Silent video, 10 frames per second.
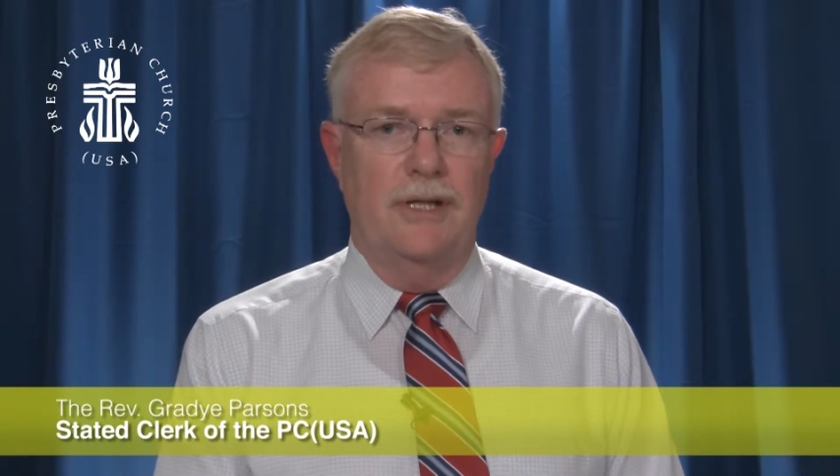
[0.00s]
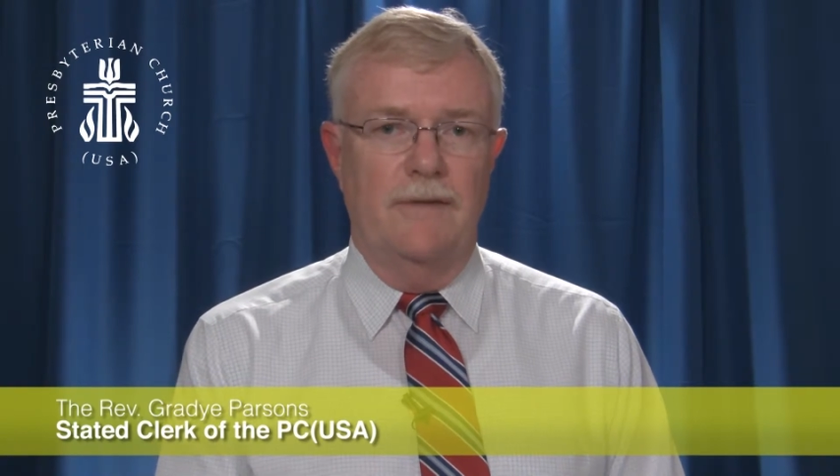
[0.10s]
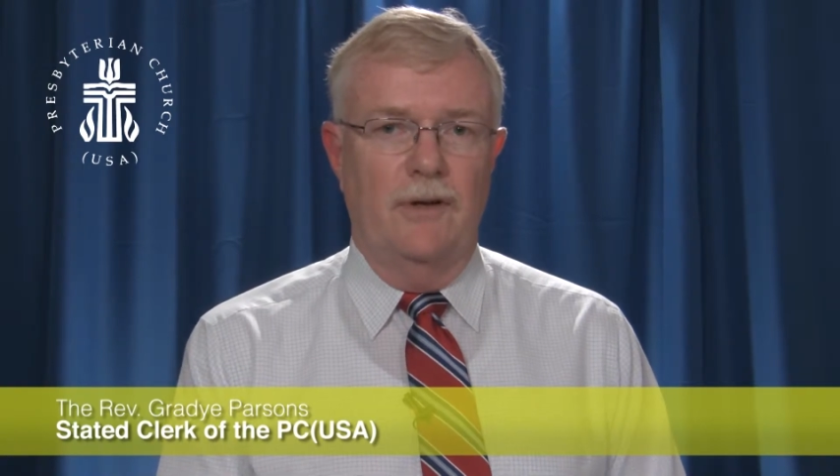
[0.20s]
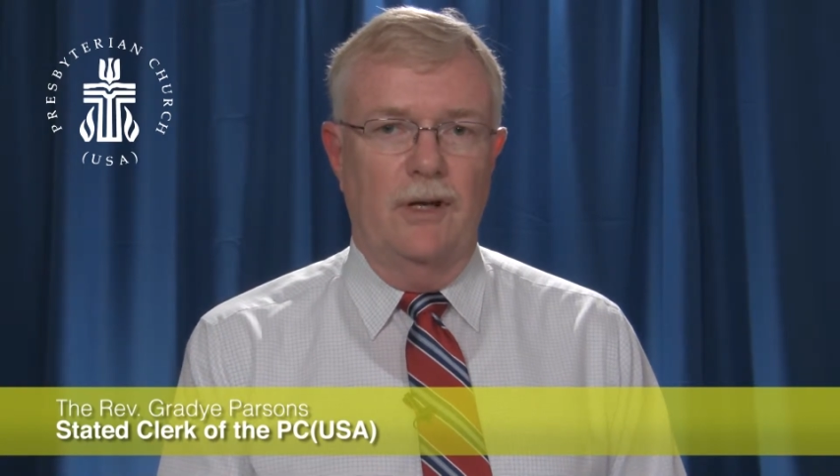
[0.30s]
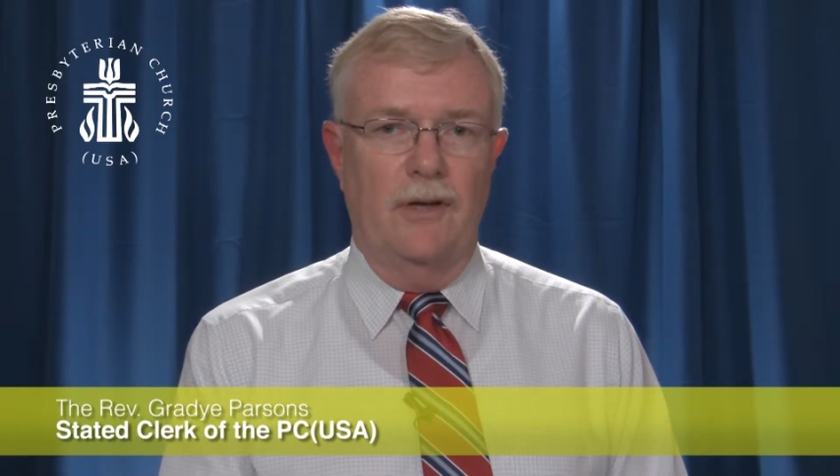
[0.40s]
you
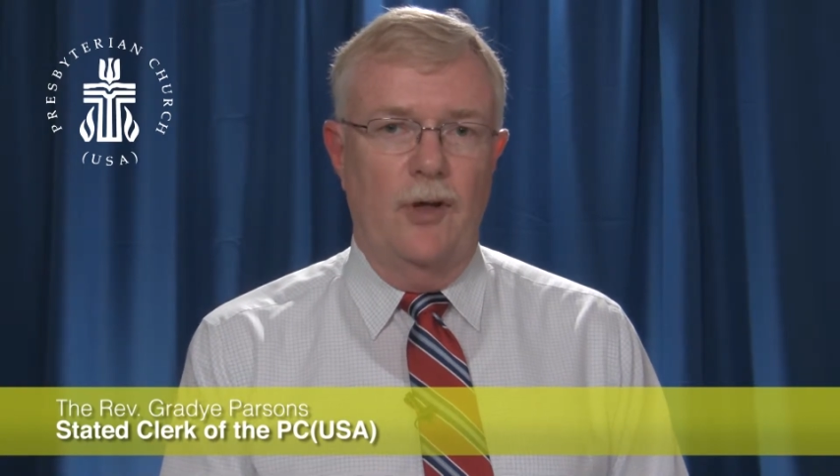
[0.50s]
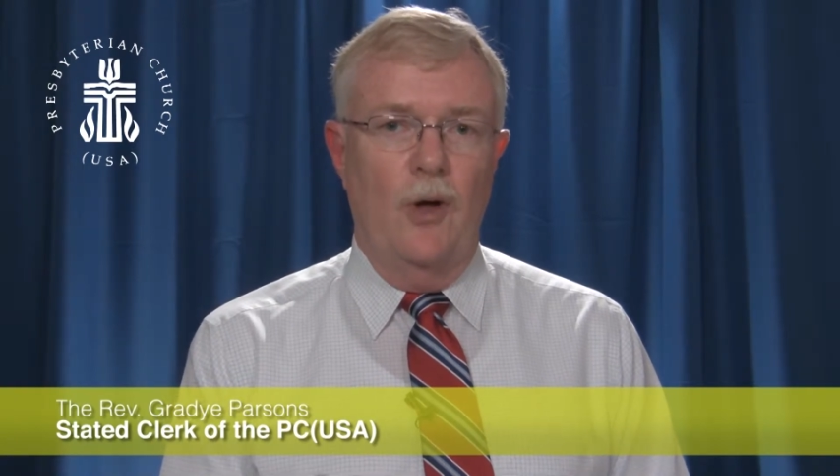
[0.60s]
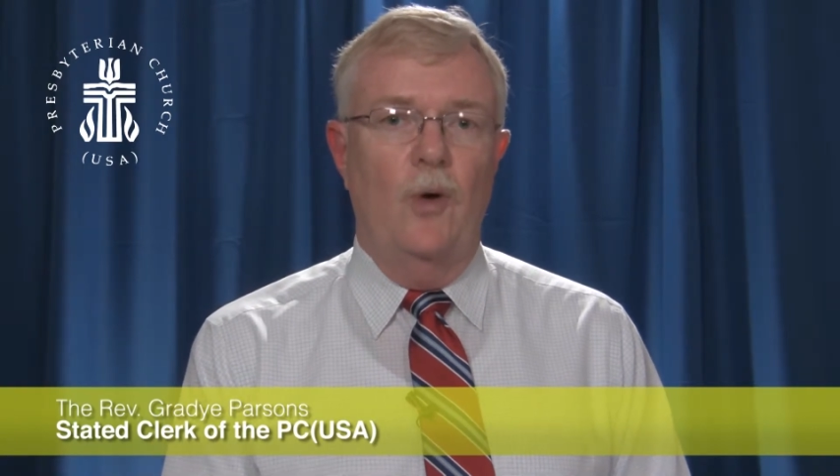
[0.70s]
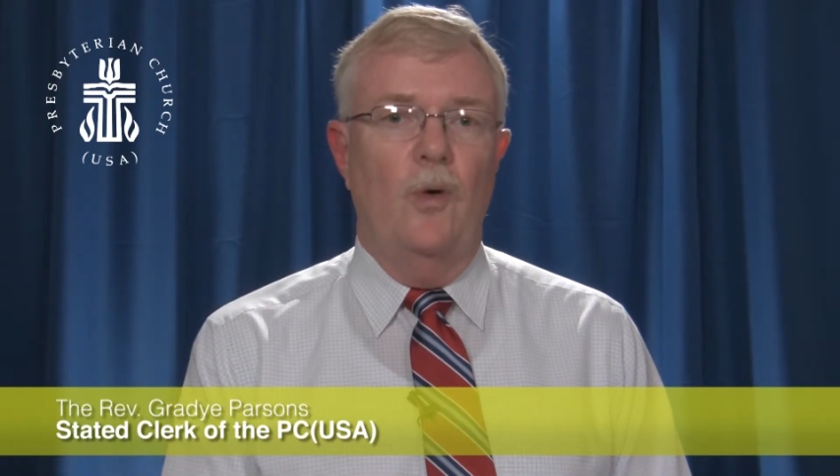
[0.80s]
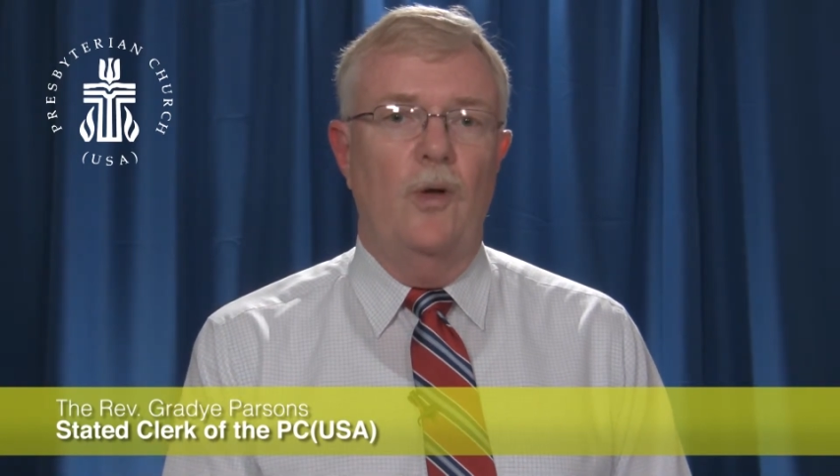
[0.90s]
have to look at the
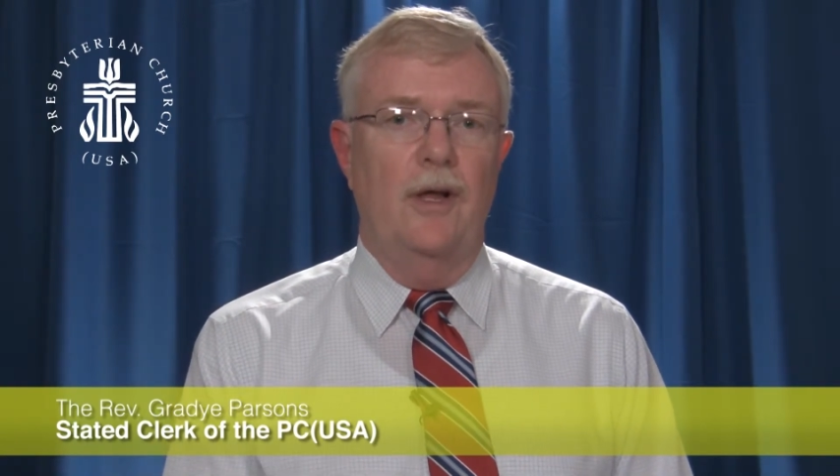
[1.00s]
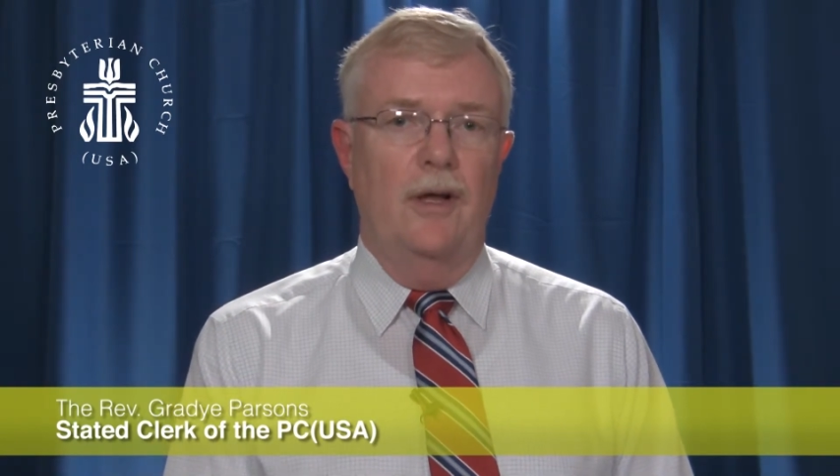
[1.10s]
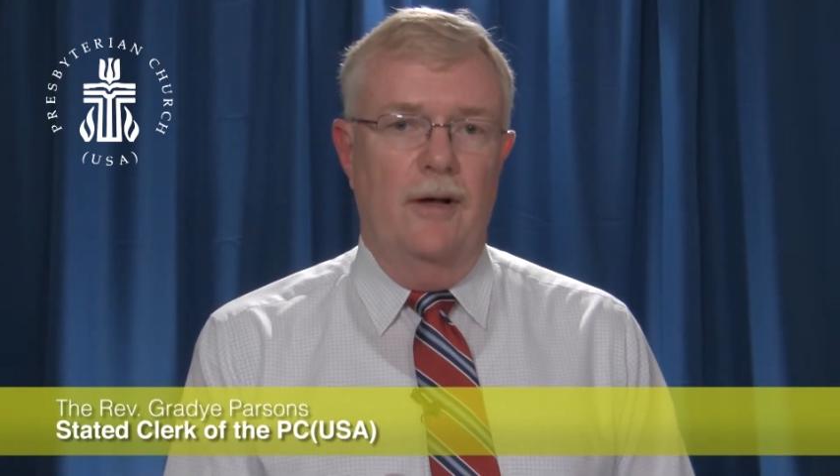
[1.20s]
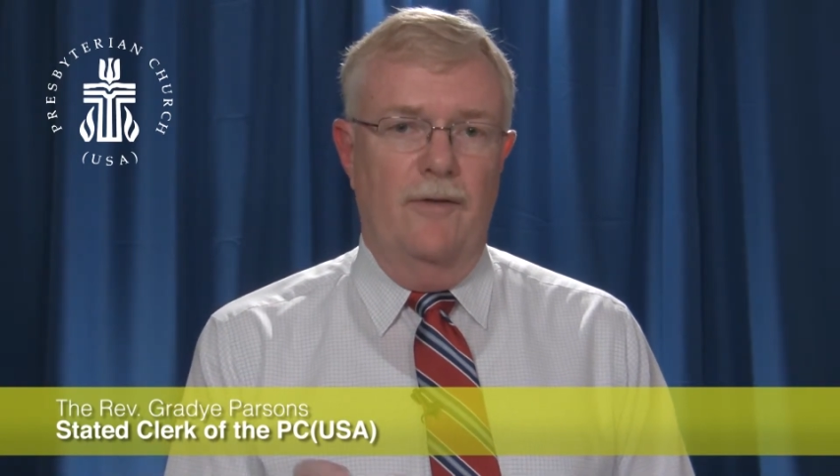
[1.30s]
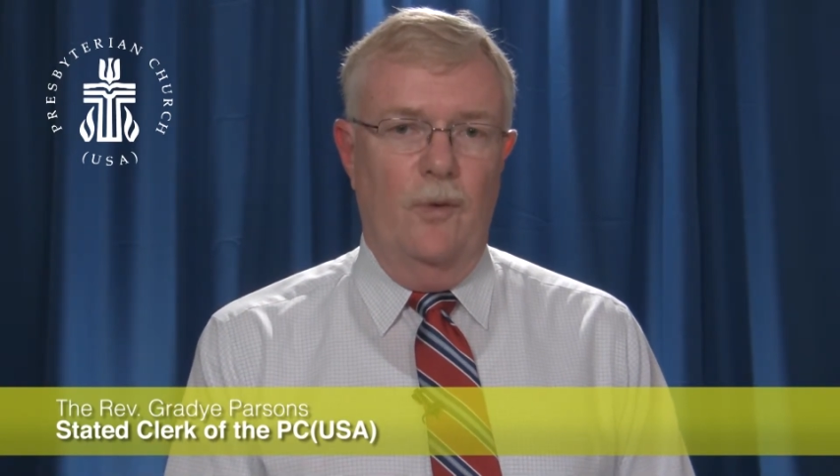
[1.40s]
whole
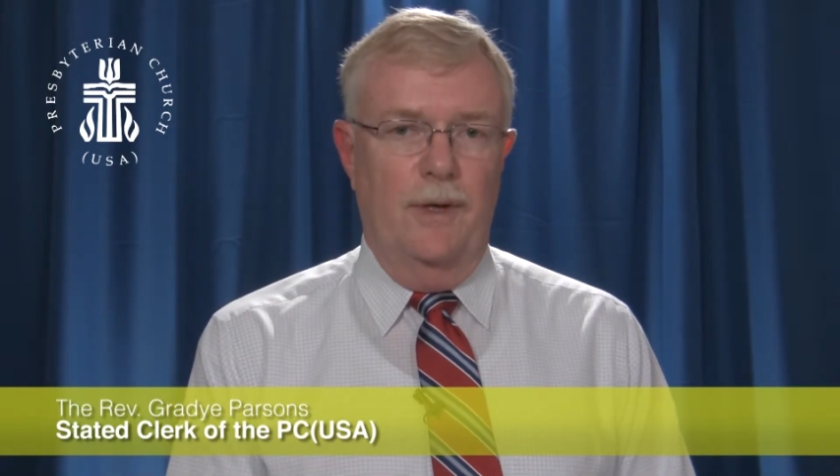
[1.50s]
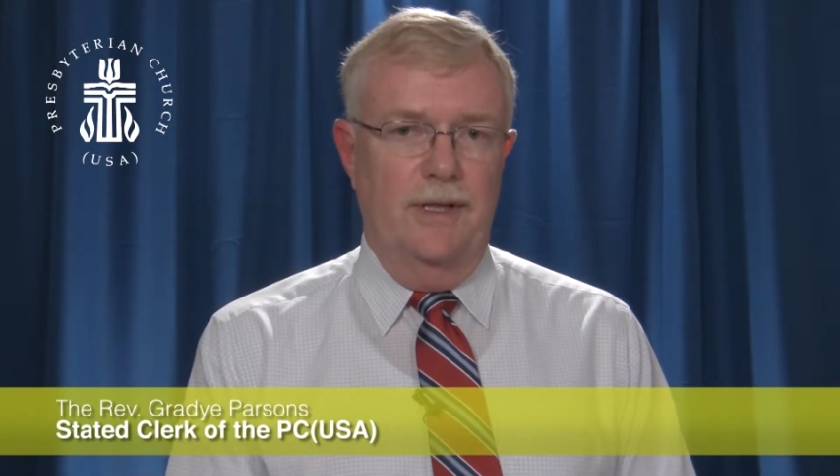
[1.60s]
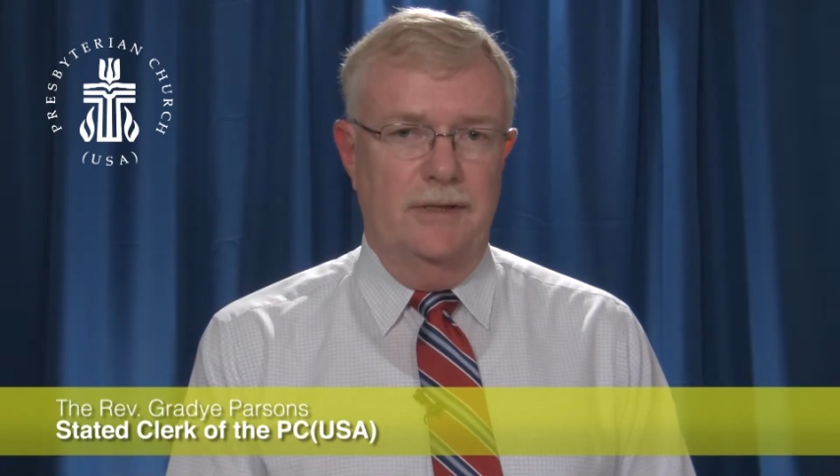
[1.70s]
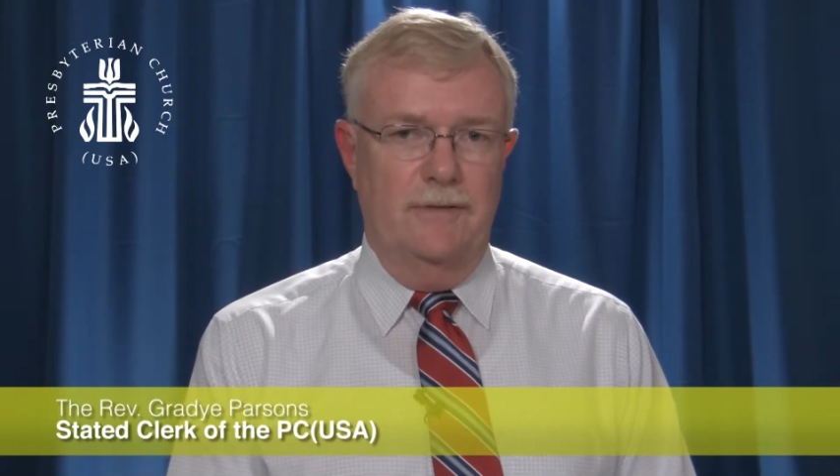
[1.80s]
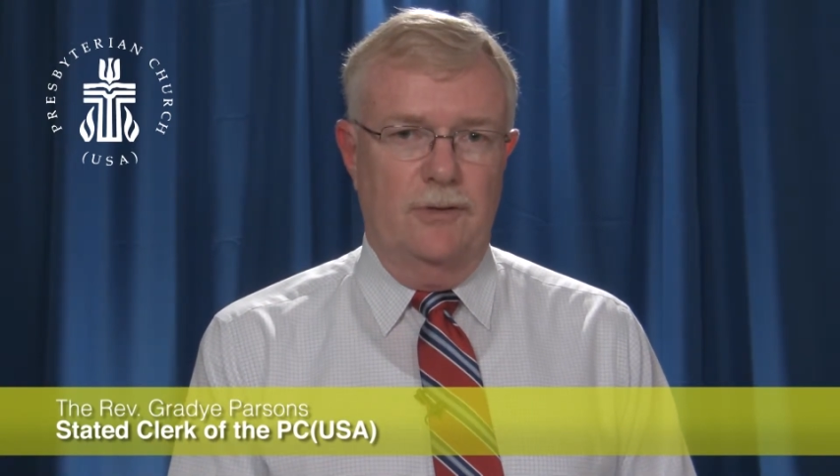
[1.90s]
of the
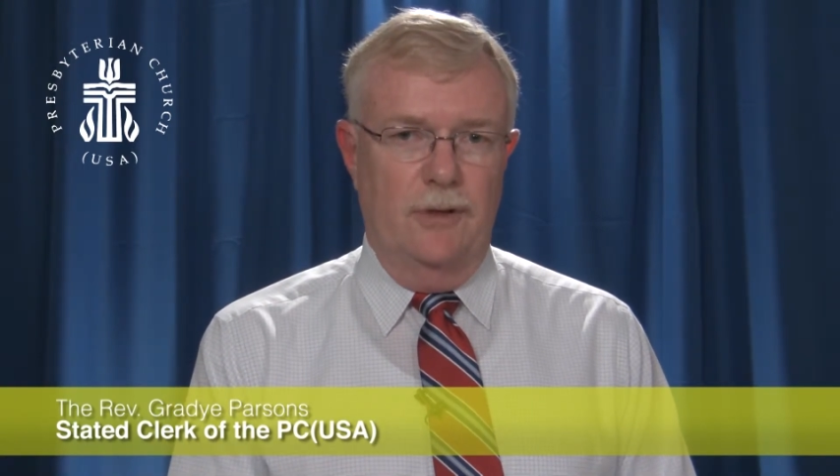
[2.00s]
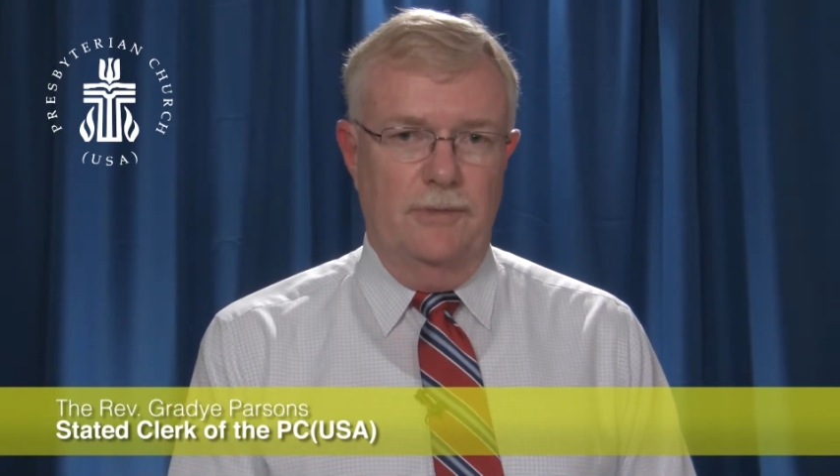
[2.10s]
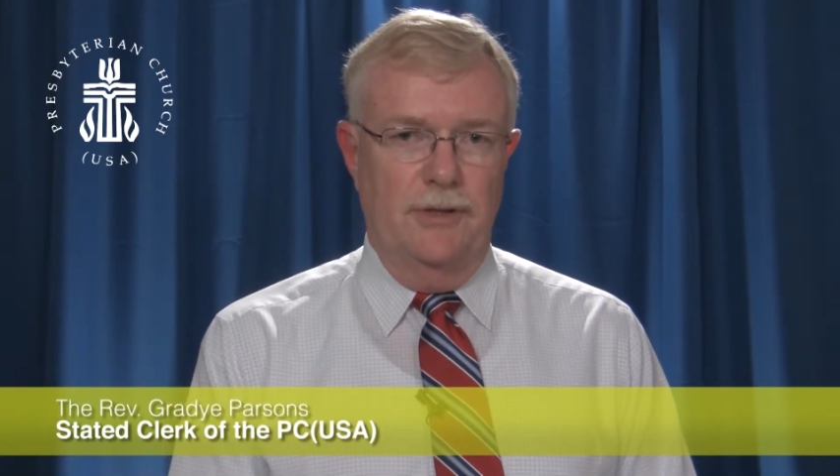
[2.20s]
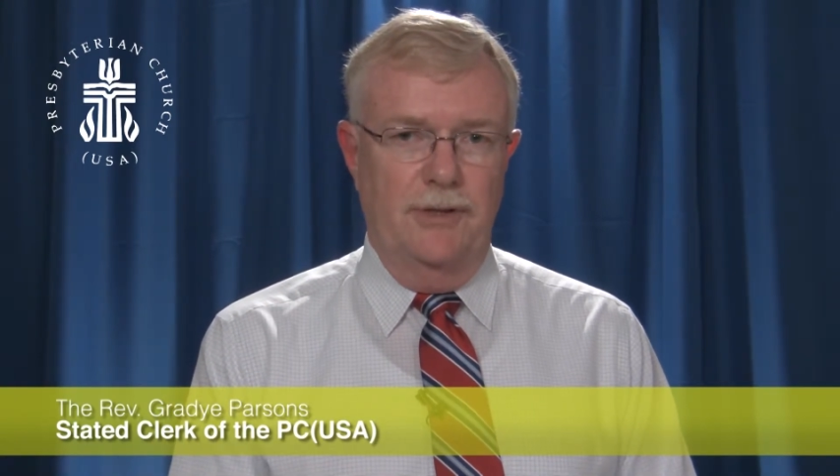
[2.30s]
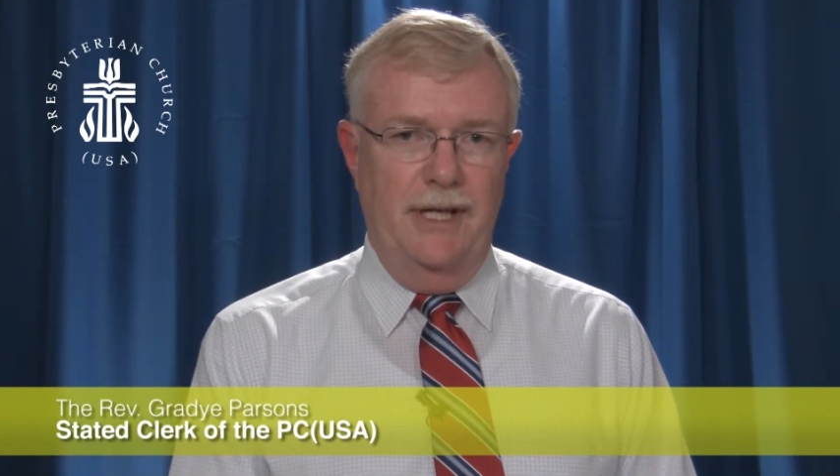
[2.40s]
witness of Scripture.